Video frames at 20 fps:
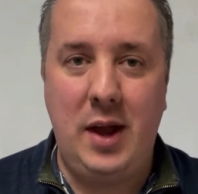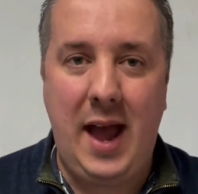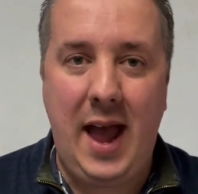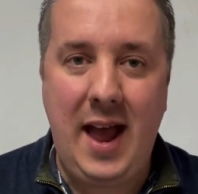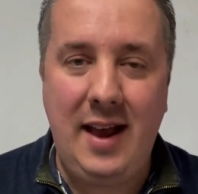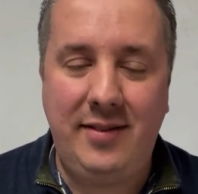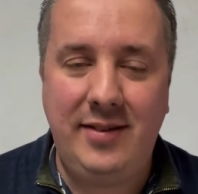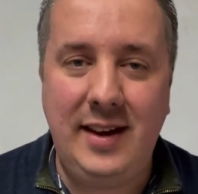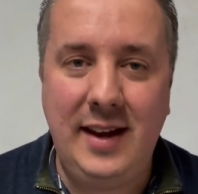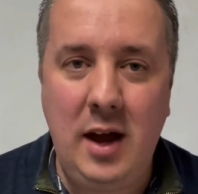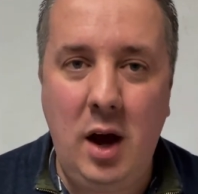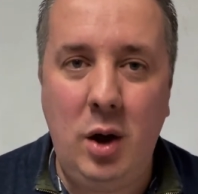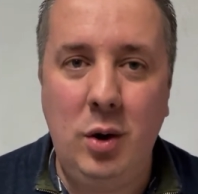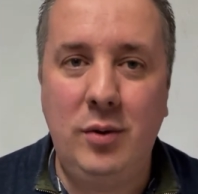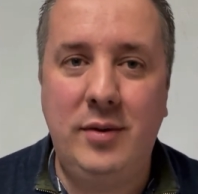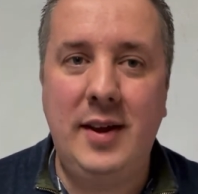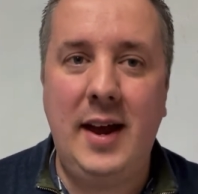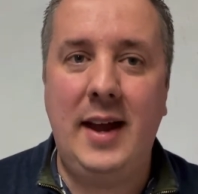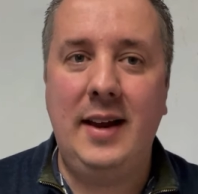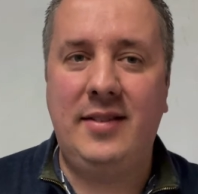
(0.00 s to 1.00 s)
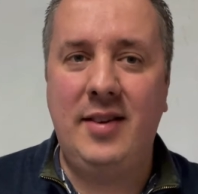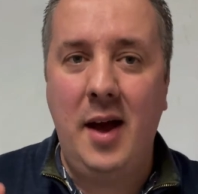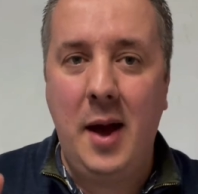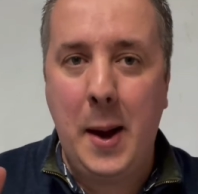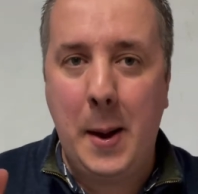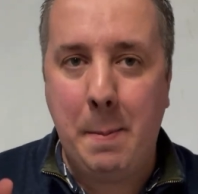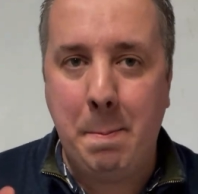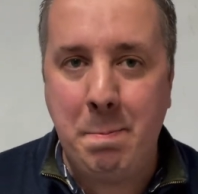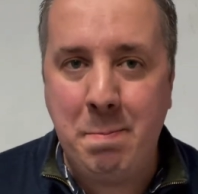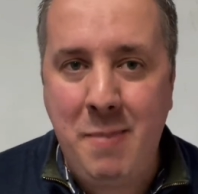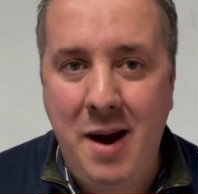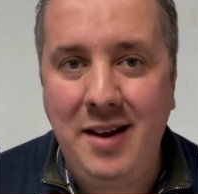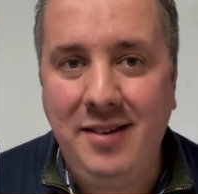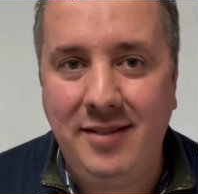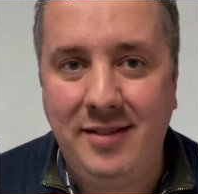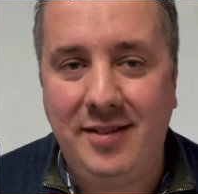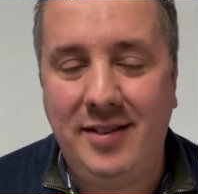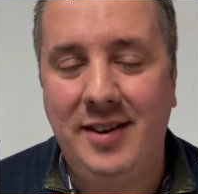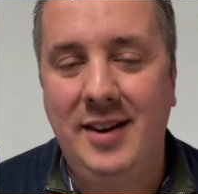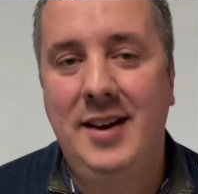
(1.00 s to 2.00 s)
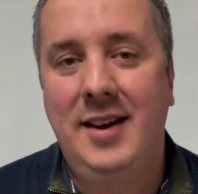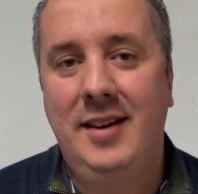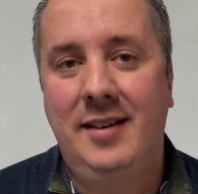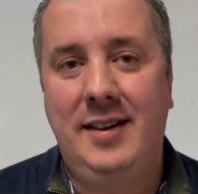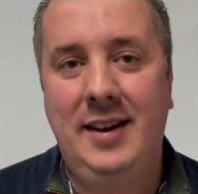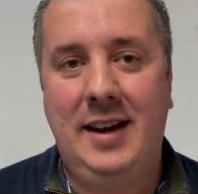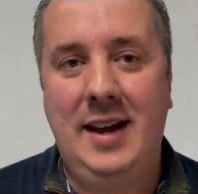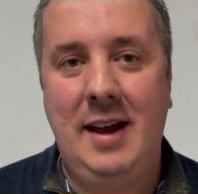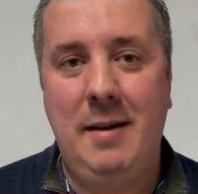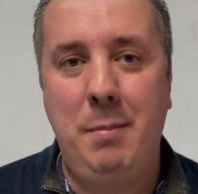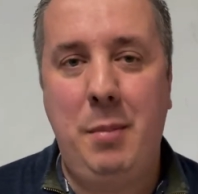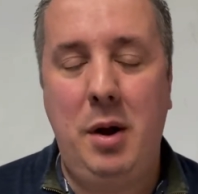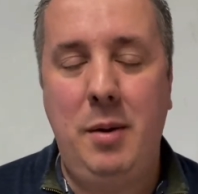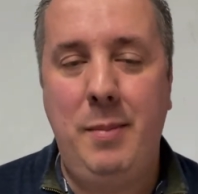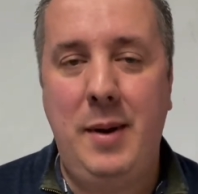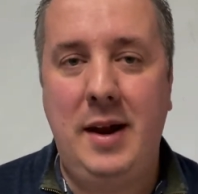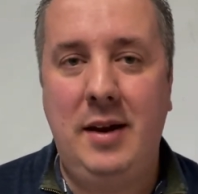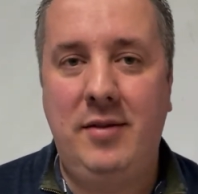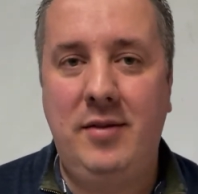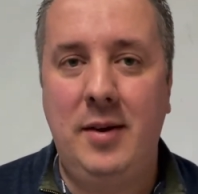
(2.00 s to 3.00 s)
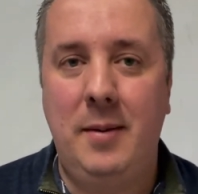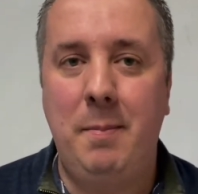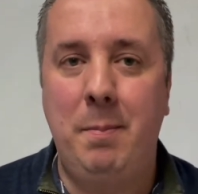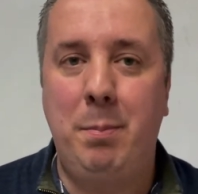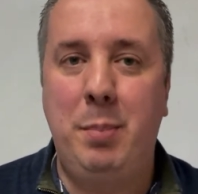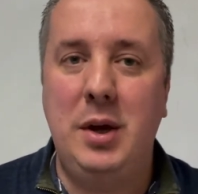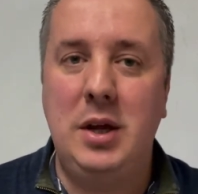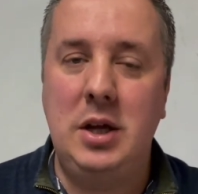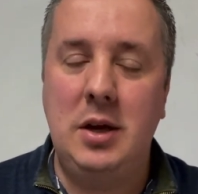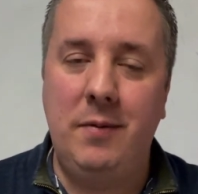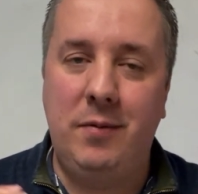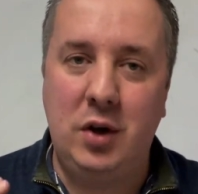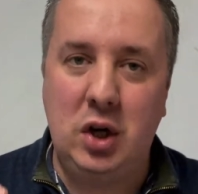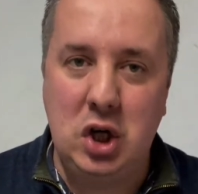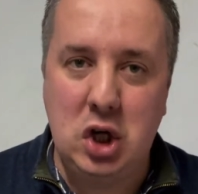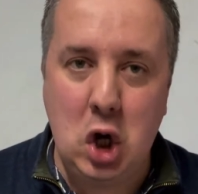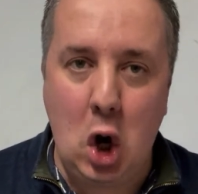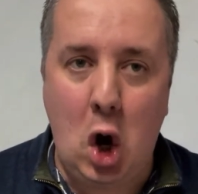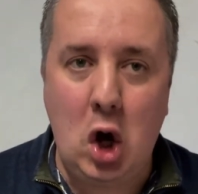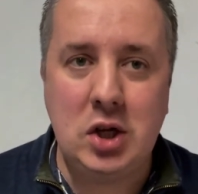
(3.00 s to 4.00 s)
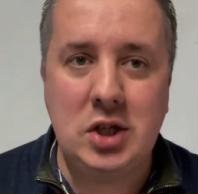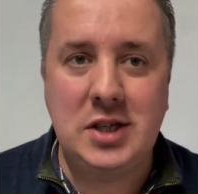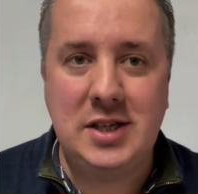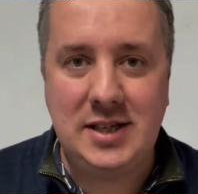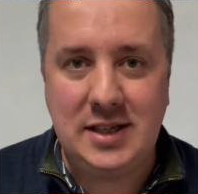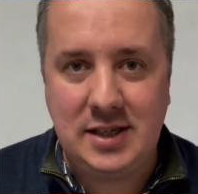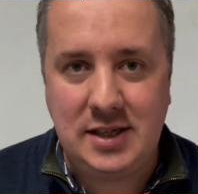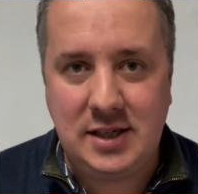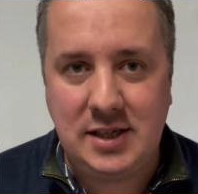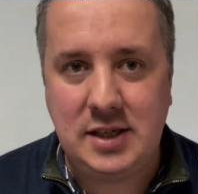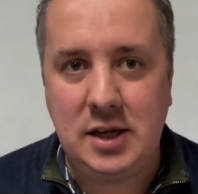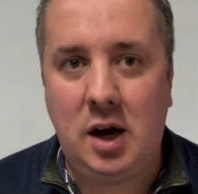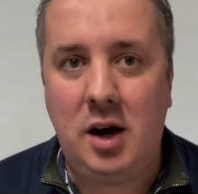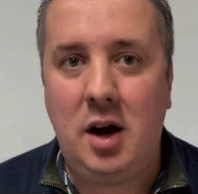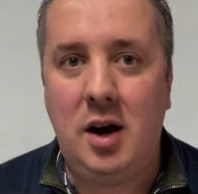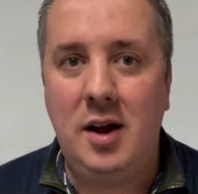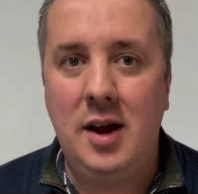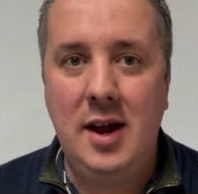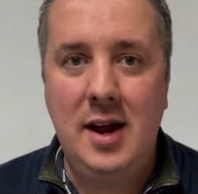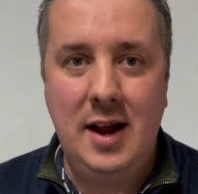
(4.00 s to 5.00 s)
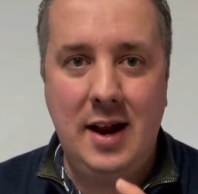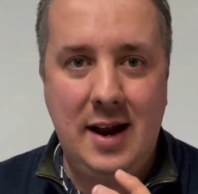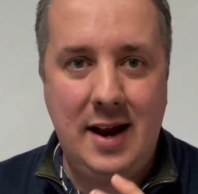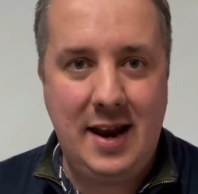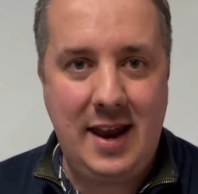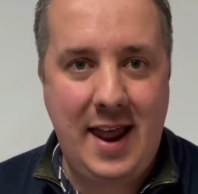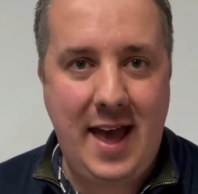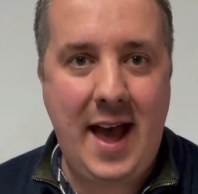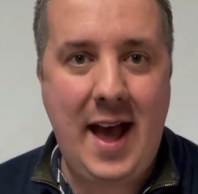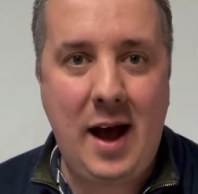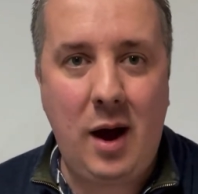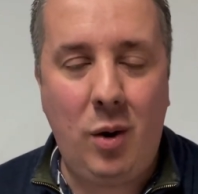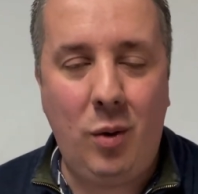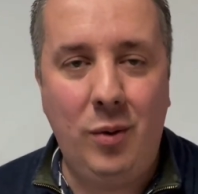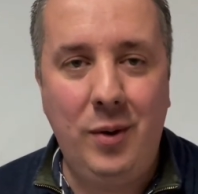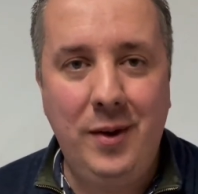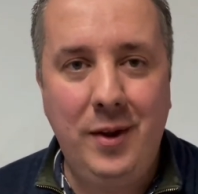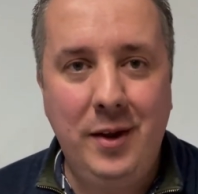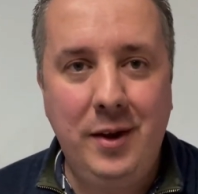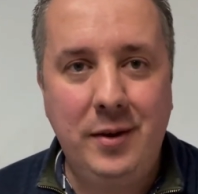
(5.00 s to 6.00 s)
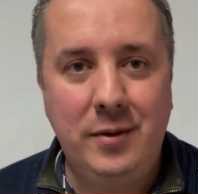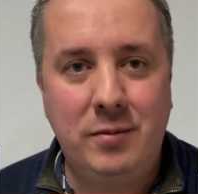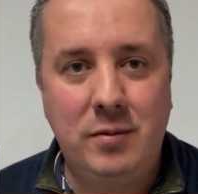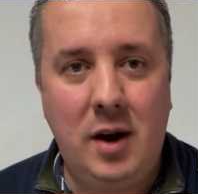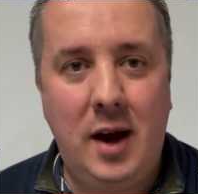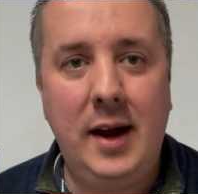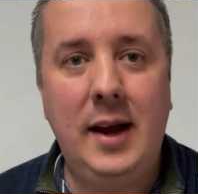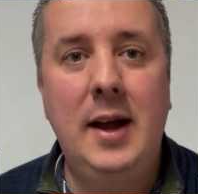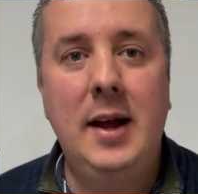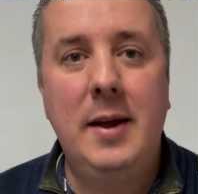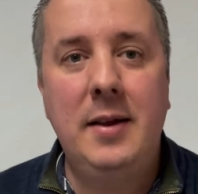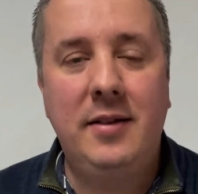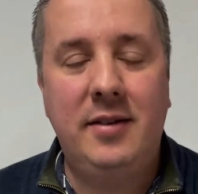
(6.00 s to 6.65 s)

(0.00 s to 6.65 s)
SEO takes months to get momentum, but you've got to start now, right?